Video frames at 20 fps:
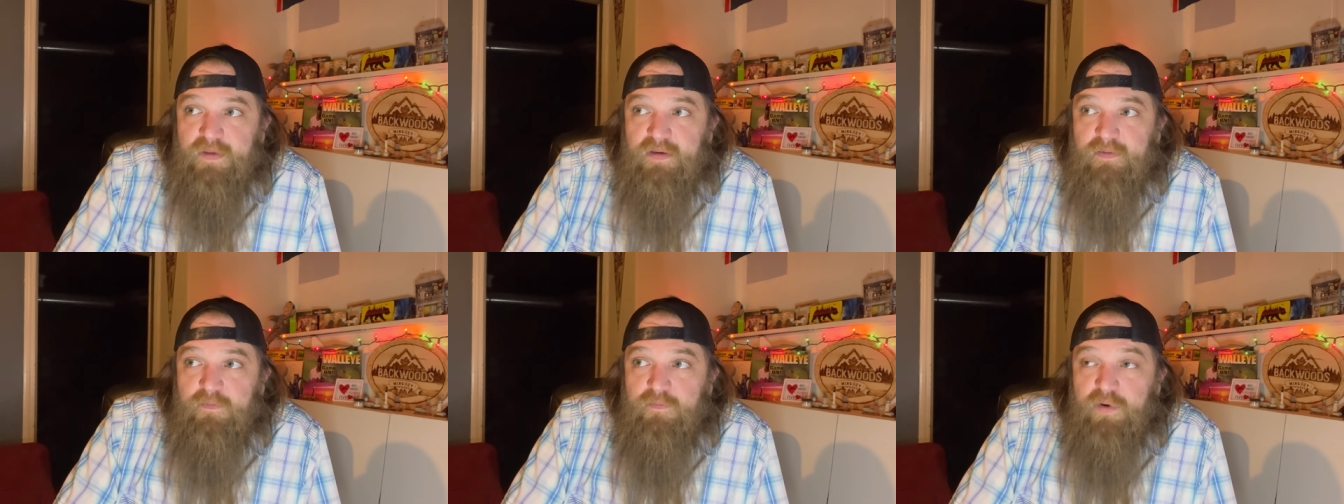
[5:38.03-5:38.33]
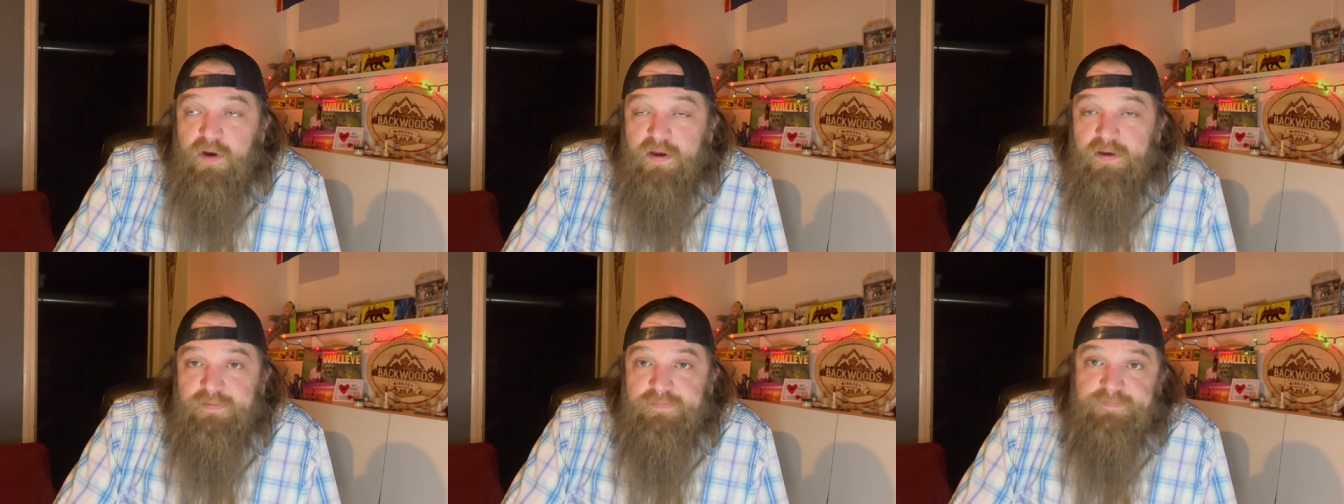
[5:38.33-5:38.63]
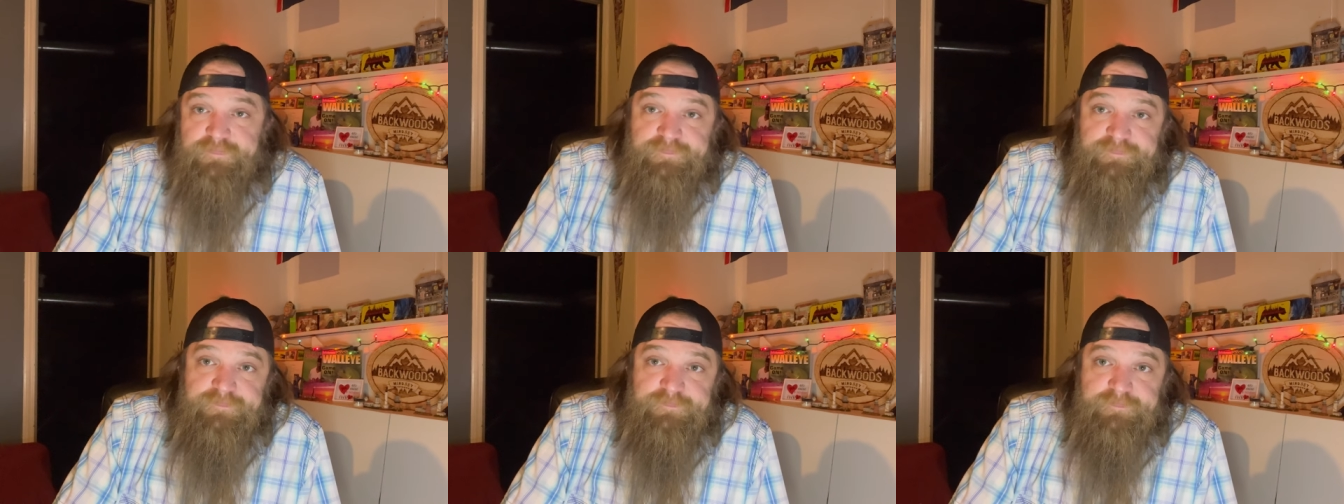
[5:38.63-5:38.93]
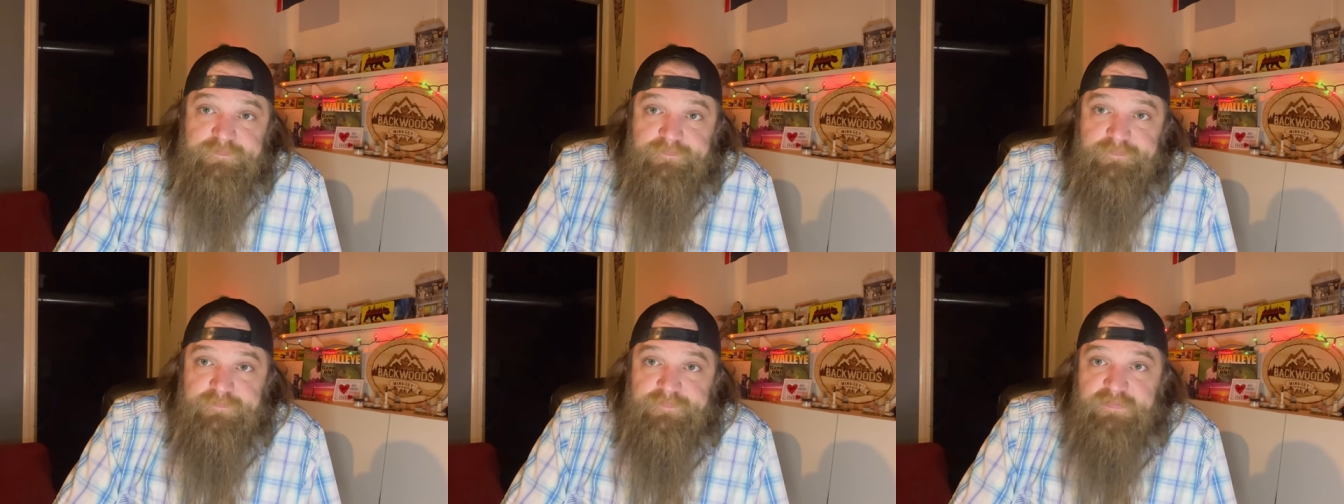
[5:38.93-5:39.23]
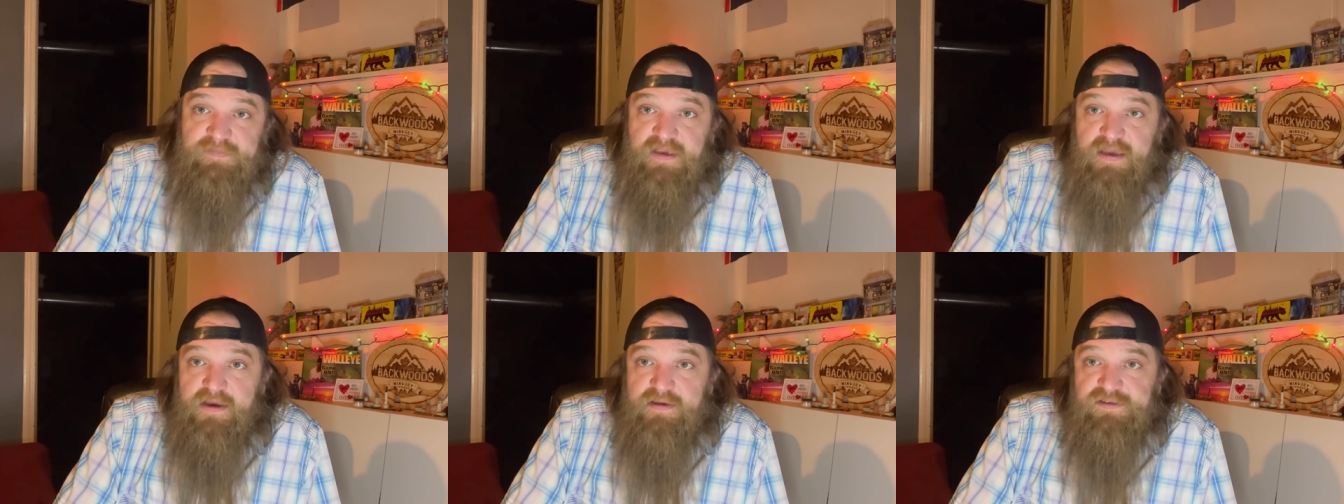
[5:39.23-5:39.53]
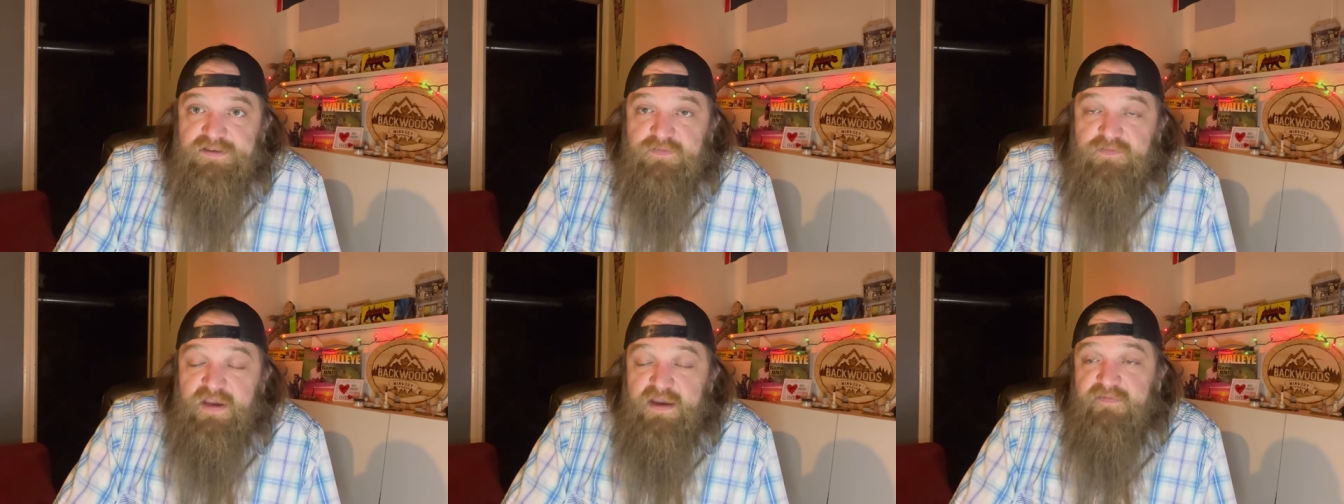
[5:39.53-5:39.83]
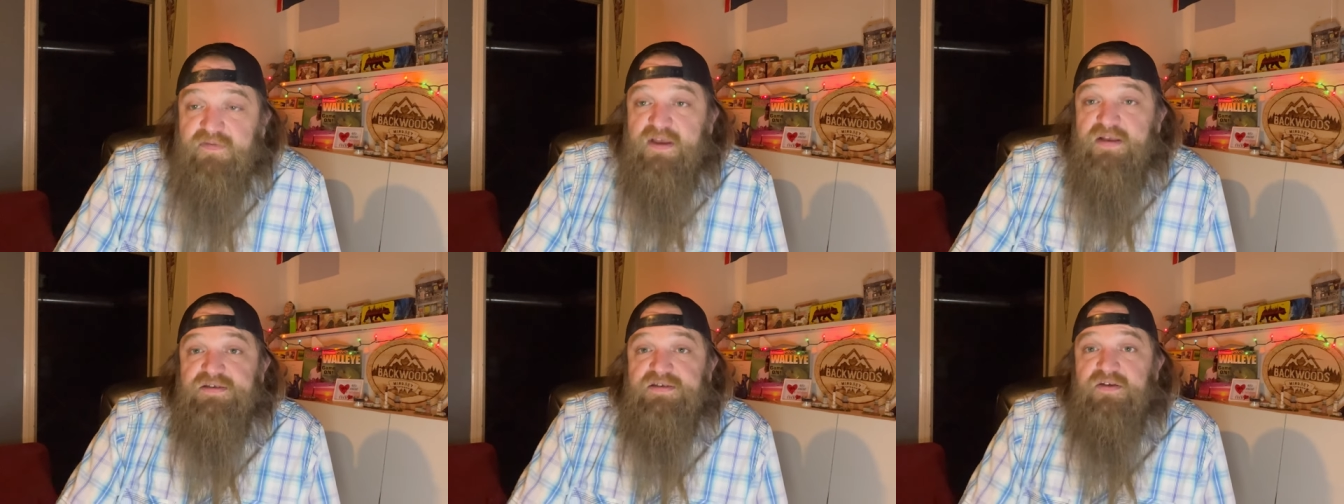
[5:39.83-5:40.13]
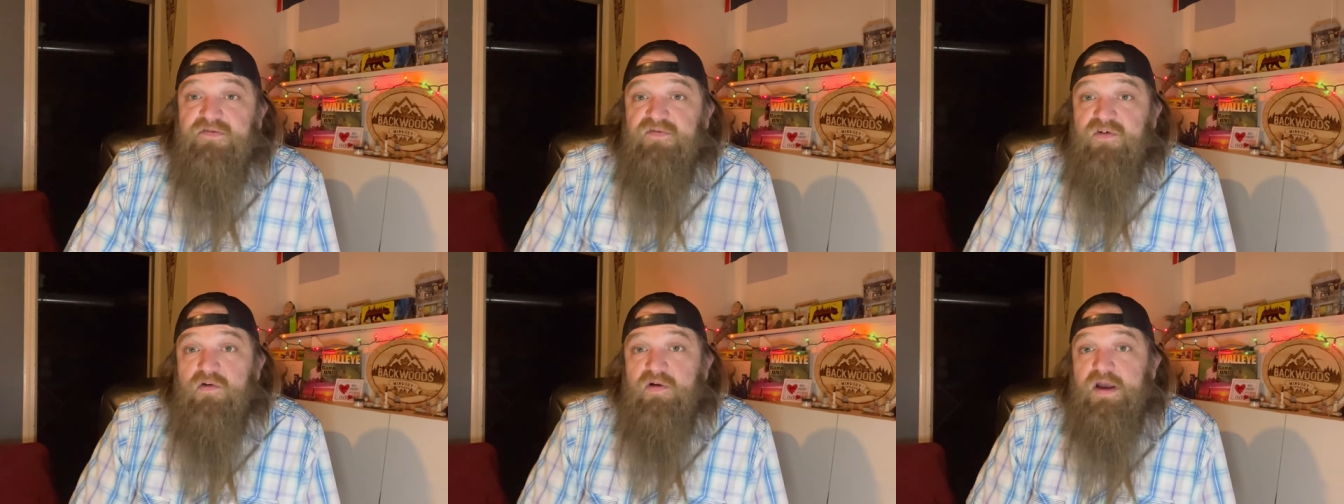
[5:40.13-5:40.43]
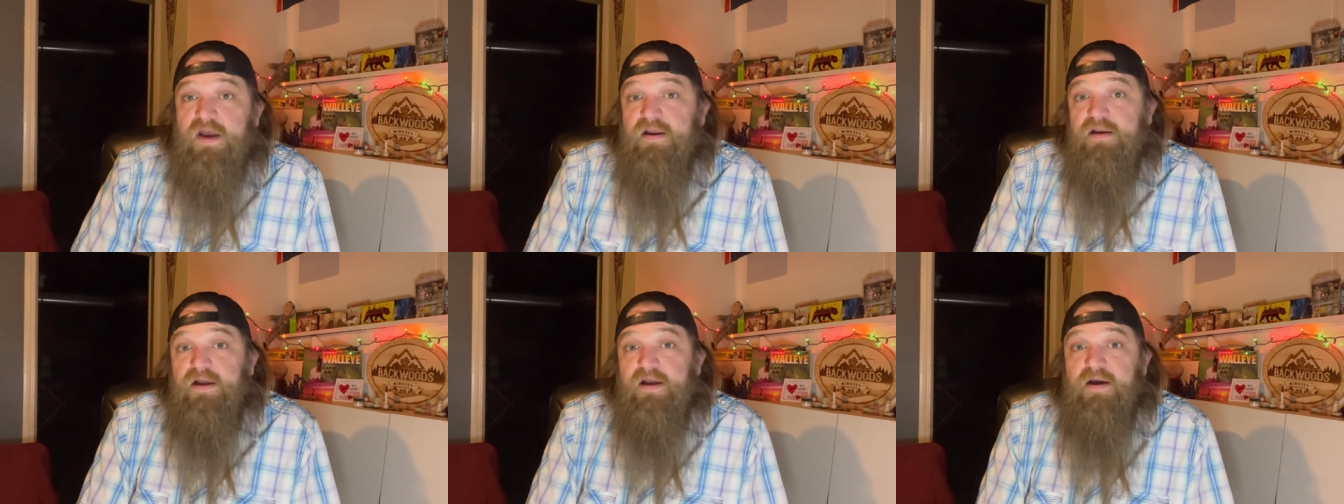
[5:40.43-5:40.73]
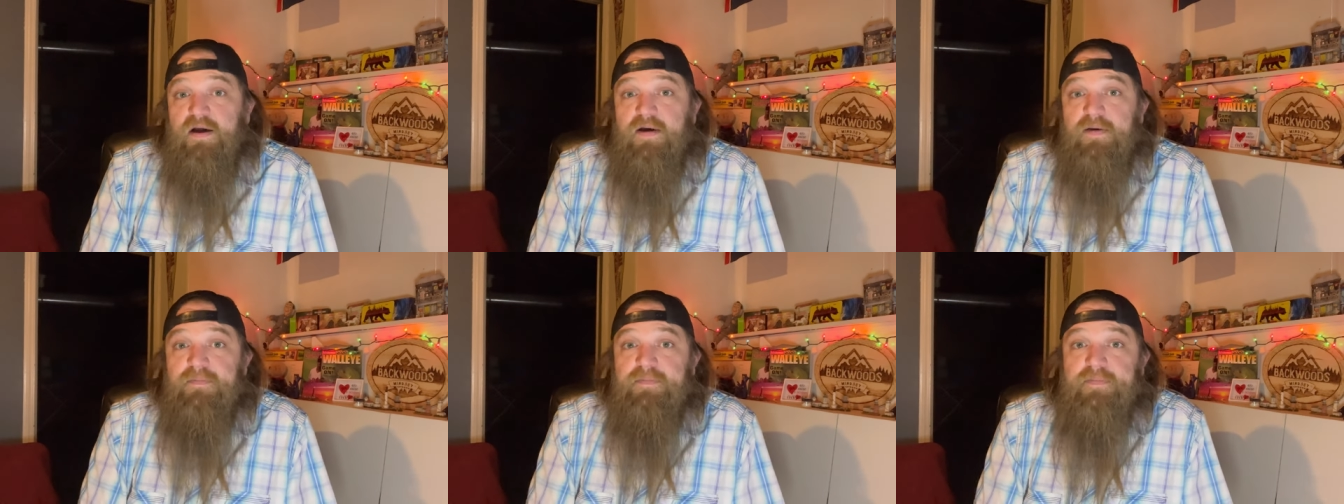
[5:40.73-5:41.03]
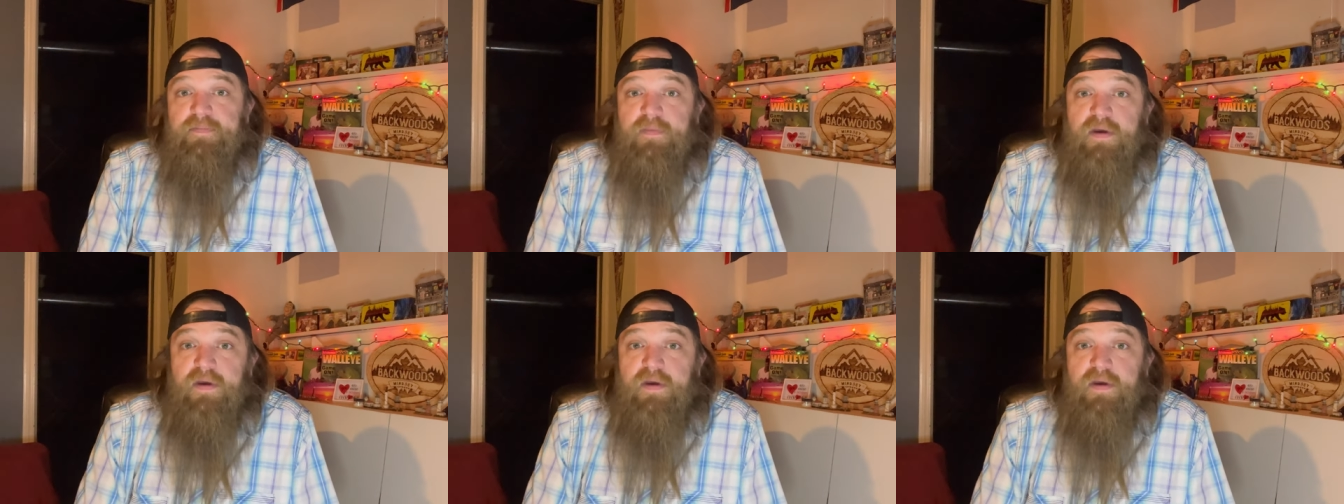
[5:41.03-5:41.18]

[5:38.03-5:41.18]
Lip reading: But yeah, so we have that stuff going on.